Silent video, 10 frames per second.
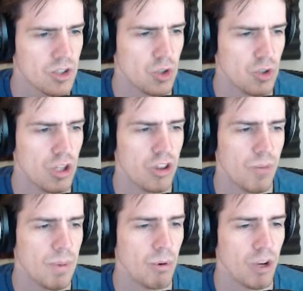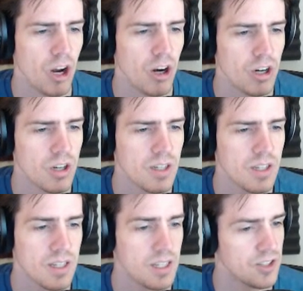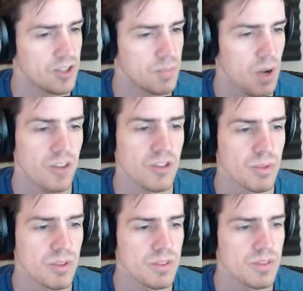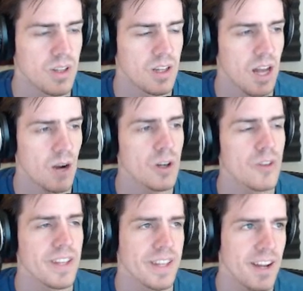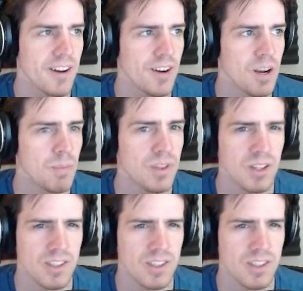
Do you really think people care? It's possible. I don't know if they care, but